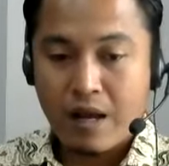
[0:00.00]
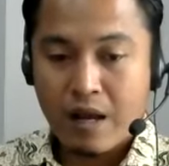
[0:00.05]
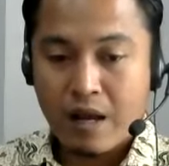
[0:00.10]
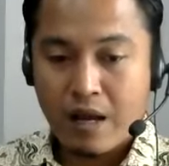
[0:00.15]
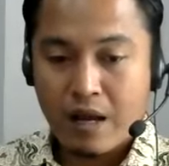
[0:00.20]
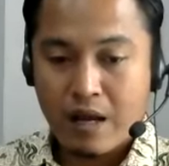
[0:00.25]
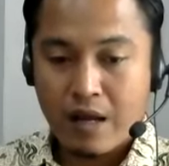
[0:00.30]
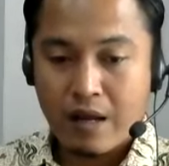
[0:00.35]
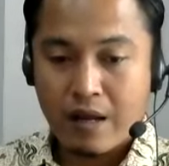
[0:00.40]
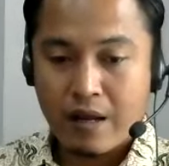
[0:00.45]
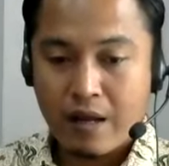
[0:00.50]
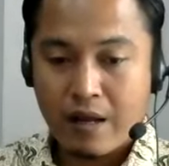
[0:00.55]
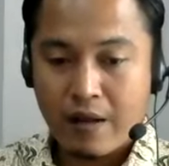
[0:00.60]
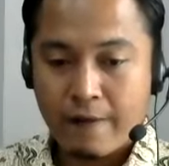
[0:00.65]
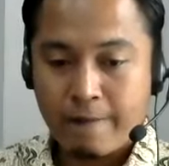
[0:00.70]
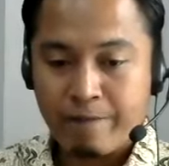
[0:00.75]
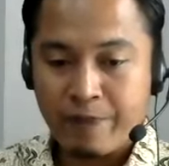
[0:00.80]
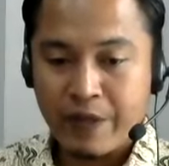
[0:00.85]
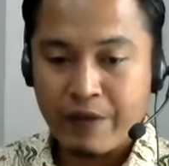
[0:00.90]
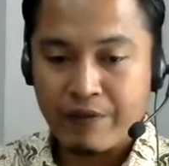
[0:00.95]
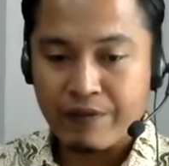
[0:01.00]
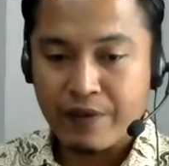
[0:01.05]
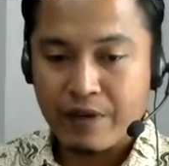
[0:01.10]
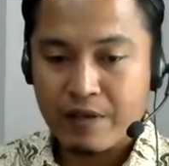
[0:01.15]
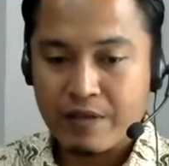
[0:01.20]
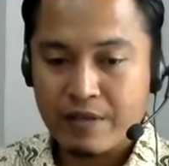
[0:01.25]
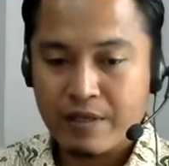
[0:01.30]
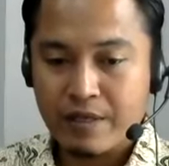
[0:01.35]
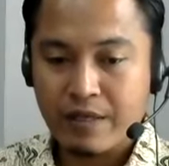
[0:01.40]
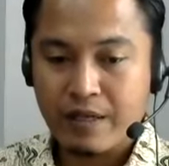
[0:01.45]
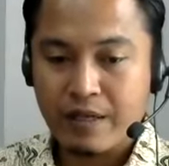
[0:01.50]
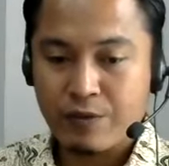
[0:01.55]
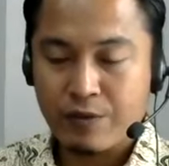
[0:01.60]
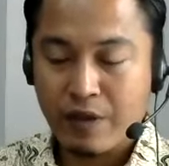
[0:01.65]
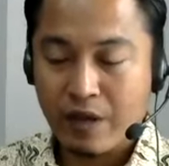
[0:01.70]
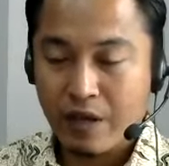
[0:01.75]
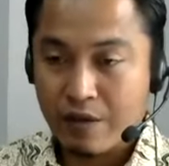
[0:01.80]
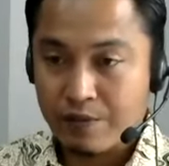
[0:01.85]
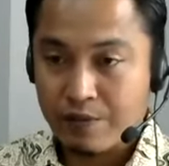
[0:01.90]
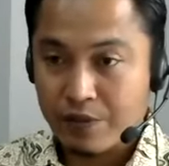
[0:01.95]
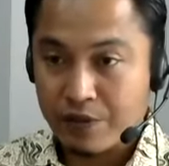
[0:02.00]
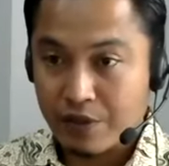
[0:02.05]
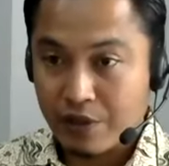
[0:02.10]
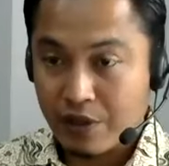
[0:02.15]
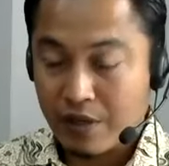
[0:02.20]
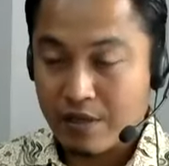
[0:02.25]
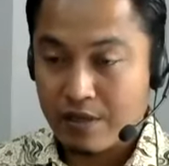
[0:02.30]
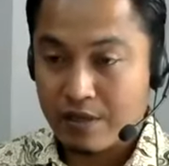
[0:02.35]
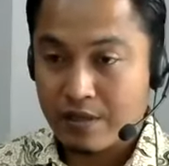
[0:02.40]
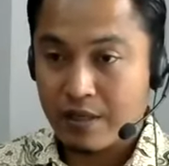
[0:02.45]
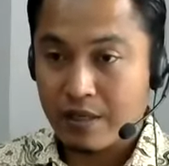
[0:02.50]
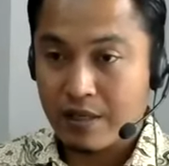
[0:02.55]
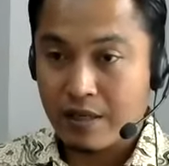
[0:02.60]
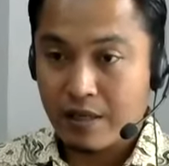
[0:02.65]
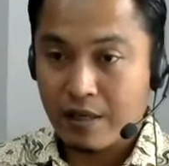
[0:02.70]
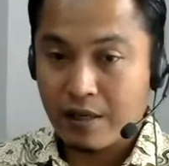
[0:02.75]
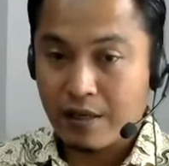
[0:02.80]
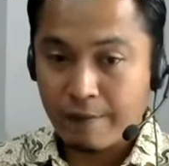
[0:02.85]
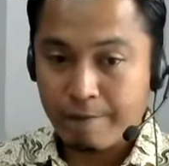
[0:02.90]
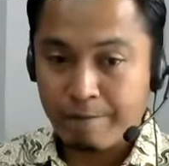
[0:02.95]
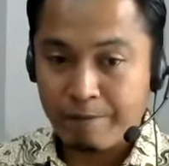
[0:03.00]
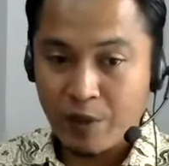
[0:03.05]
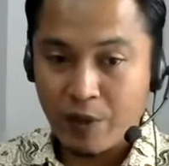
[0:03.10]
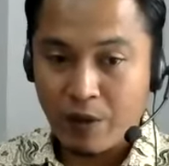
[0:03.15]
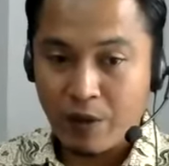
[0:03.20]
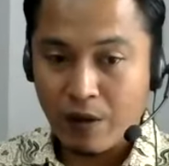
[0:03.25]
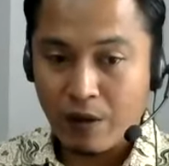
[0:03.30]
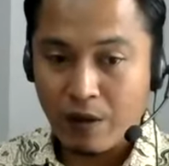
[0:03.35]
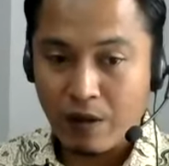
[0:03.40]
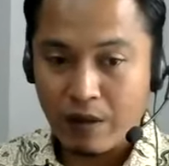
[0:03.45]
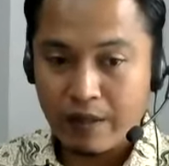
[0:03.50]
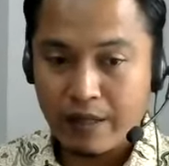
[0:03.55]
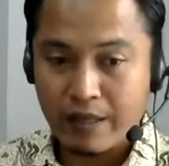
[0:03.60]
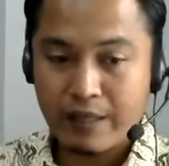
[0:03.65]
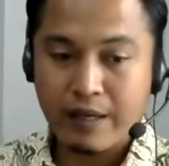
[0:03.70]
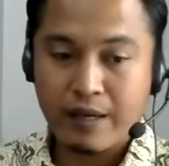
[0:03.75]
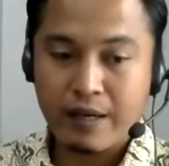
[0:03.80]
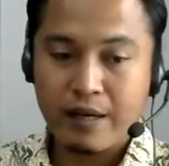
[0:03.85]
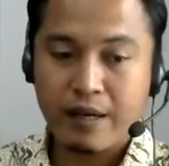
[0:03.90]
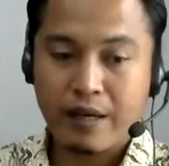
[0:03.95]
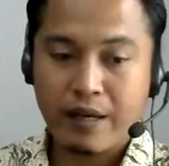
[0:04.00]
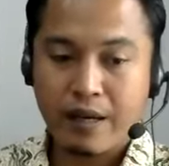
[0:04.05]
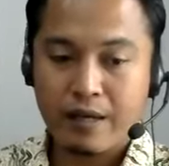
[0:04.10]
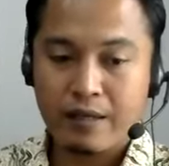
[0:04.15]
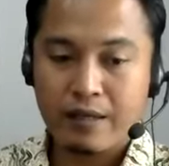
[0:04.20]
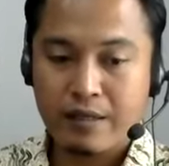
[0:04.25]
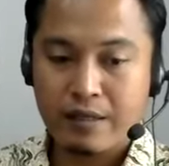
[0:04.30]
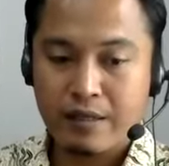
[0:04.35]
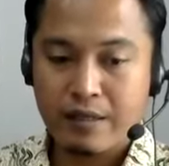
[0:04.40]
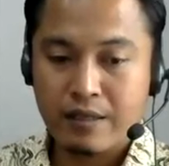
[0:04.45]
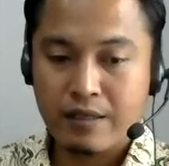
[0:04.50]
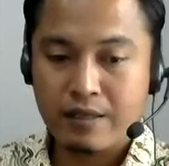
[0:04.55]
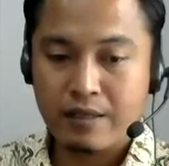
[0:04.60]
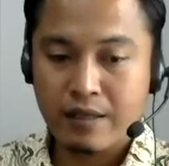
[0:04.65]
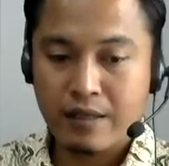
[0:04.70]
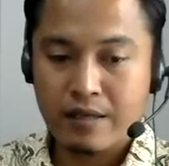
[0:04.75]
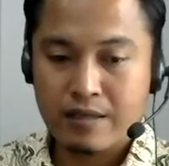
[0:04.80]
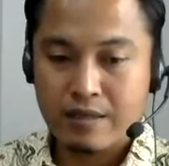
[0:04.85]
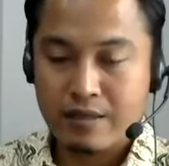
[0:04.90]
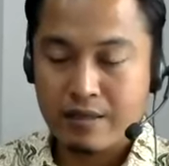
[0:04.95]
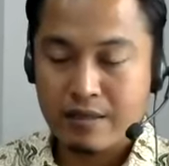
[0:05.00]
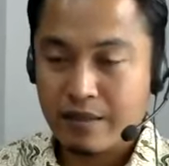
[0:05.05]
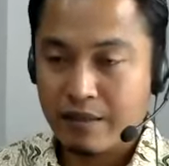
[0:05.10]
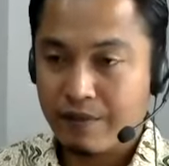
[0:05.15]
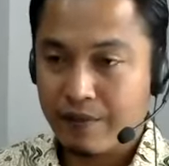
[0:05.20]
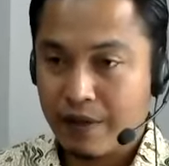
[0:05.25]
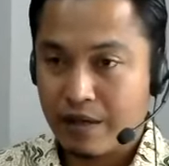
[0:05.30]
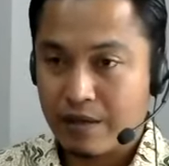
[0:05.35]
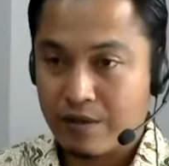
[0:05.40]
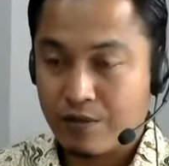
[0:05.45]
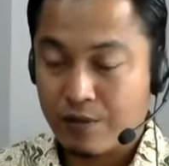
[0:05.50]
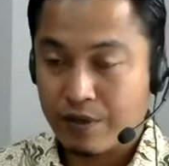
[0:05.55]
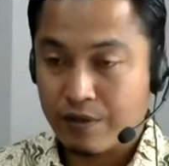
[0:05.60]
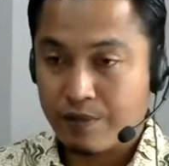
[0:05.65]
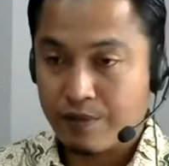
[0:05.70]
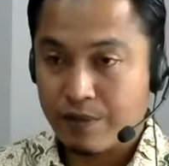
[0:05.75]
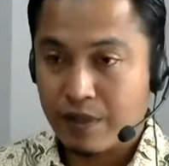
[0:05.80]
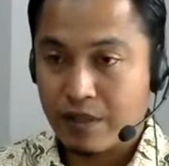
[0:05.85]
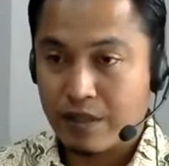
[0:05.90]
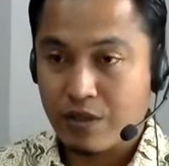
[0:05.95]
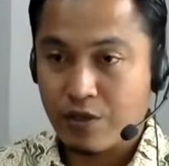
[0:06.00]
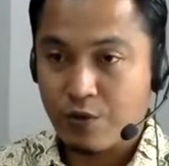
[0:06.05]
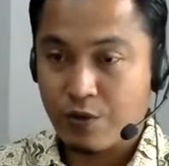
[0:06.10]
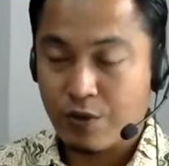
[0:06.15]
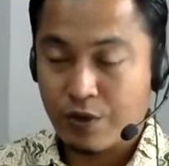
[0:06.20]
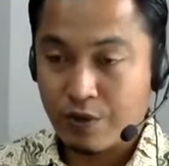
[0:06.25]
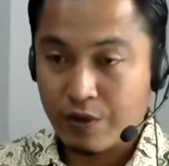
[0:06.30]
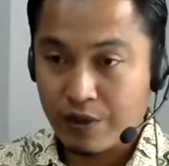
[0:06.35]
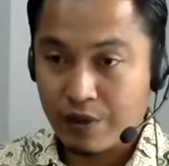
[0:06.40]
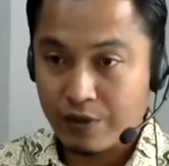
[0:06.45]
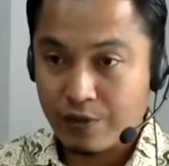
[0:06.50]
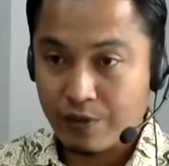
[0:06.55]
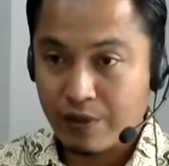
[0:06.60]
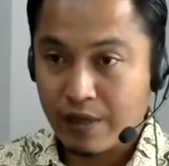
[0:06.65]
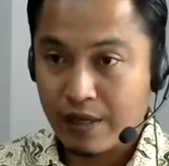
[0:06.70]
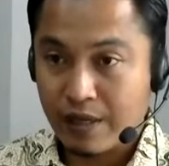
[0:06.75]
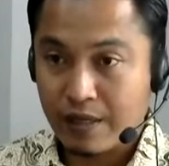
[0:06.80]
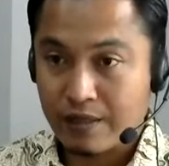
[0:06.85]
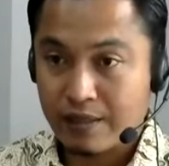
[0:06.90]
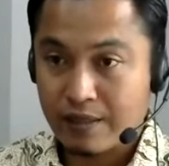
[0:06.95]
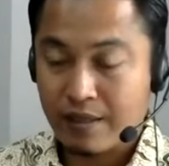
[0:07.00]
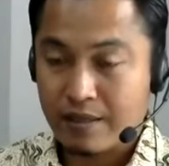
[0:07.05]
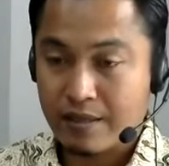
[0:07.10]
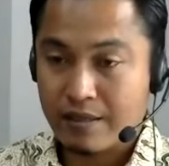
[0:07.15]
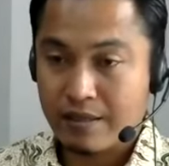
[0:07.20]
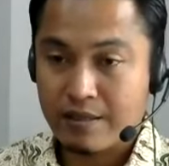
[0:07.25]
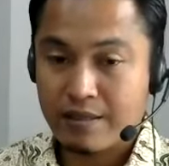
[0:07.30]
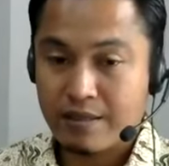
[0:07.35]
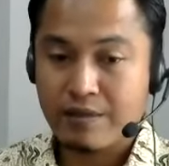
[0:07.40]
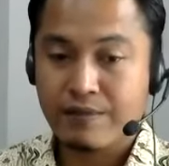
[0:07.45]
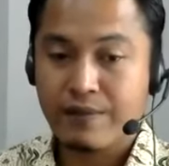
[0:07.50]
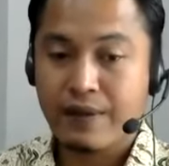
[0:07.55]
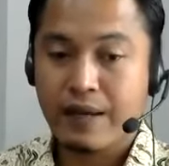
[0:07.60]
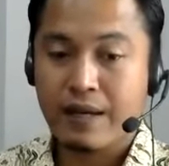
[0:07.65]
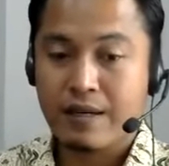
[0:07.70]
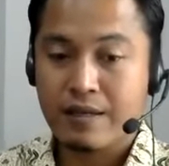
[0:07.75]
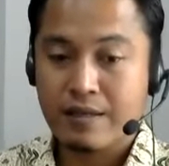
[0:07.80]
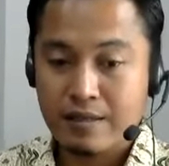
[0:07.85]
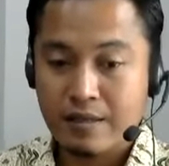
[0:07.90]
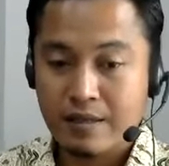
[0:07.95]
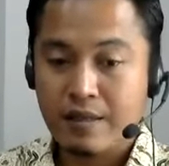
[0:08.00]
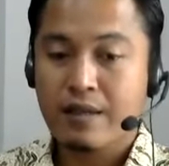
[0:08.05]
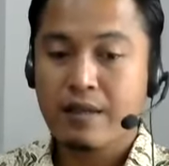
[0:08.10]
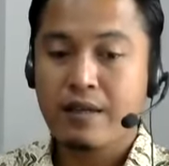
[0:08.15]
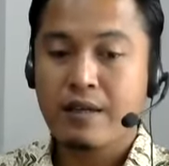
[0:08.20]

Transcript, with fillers: uh, first thing that you have to consider all that gonna get the thesis defense with me you're going to get the thesis defense